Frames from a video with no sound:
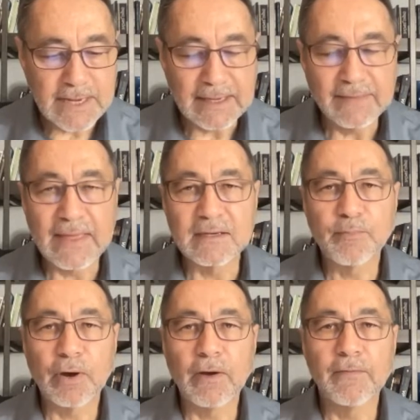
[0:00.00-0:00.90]
taking that
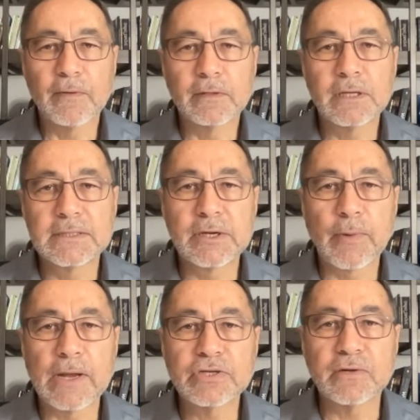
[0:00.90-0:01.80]
into prayerful
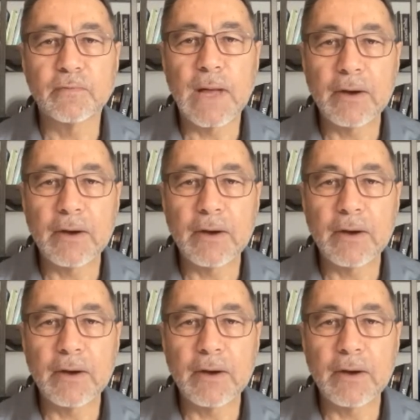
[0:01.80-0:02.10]
consideration of